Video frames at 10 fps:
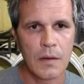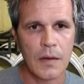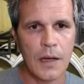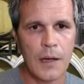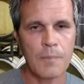
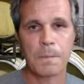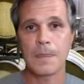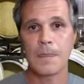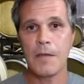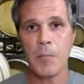Um,
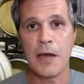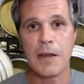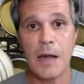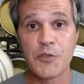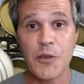never mind.
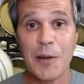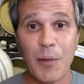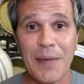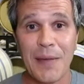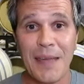I was trying to
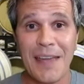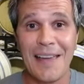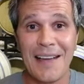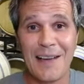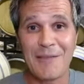pull up a,
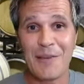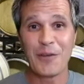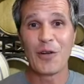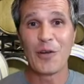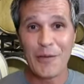uh, a
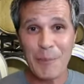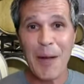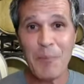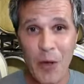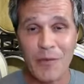photo of a
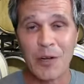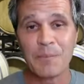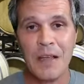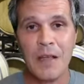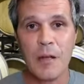pump over.
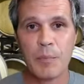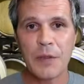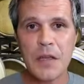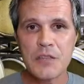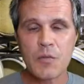But
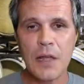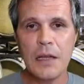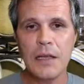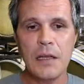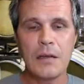there's
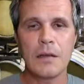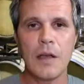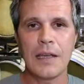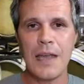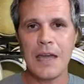really,
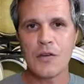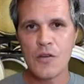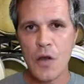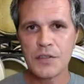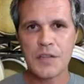again,
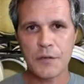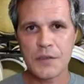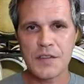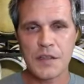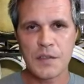no
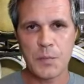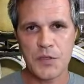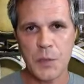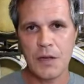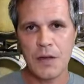differences
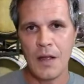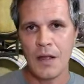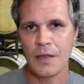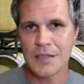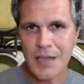between
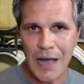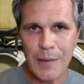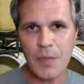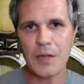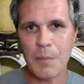the
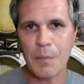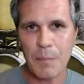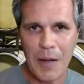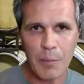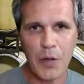timing, the
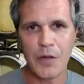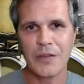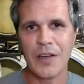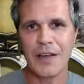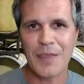pump
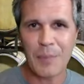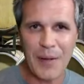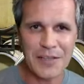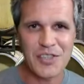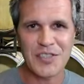over, the
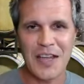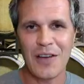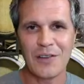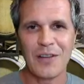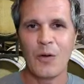punch
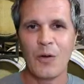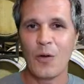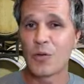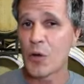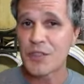down,
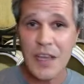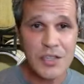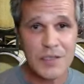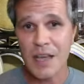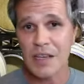or
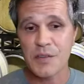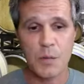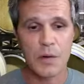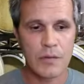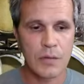rotation tanks,
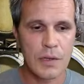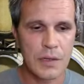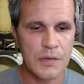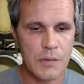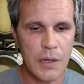whatever it is, right?